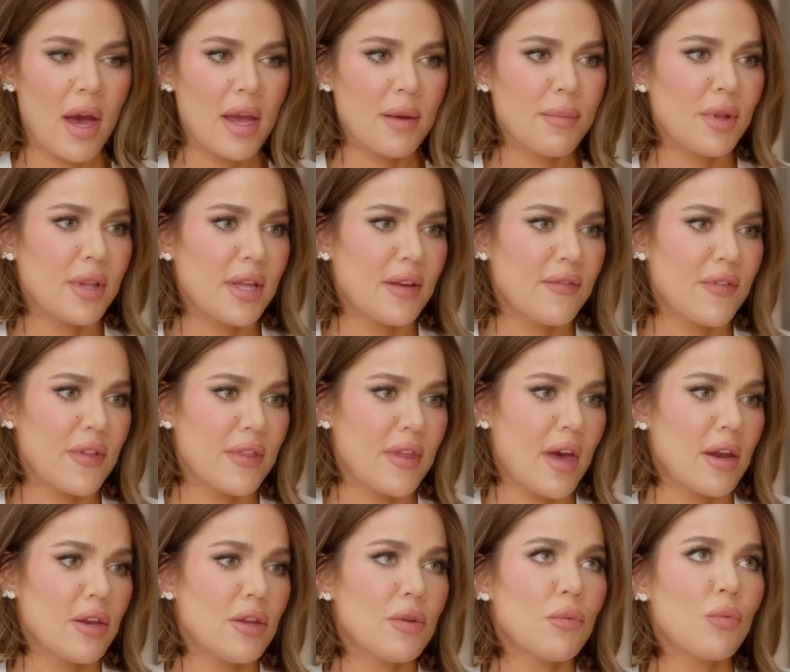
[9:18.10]
believe in
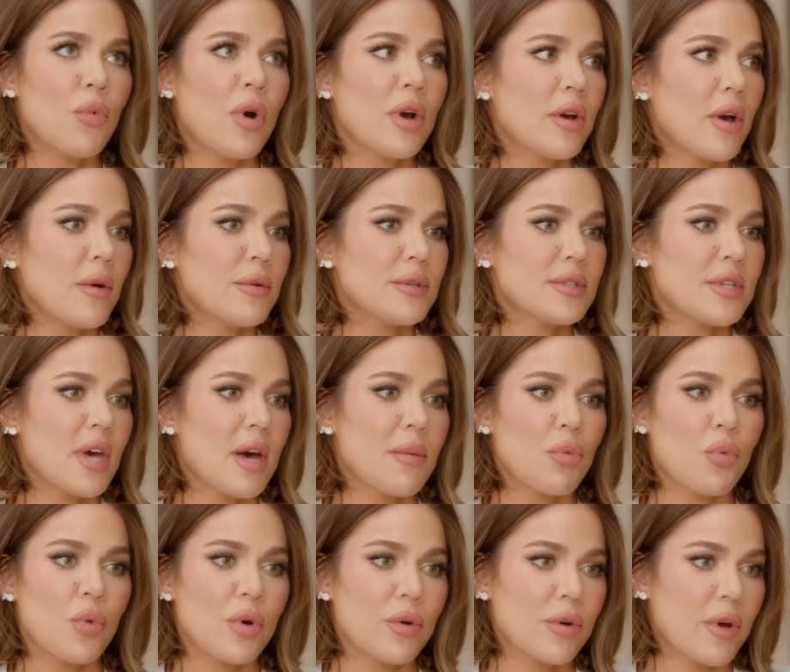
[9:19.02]
that. What goes
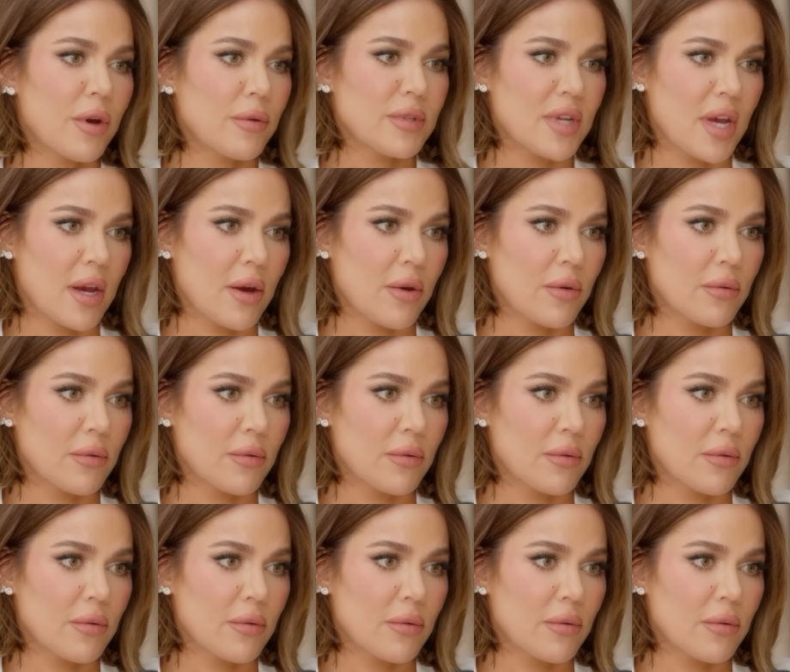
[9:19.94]
up will go down.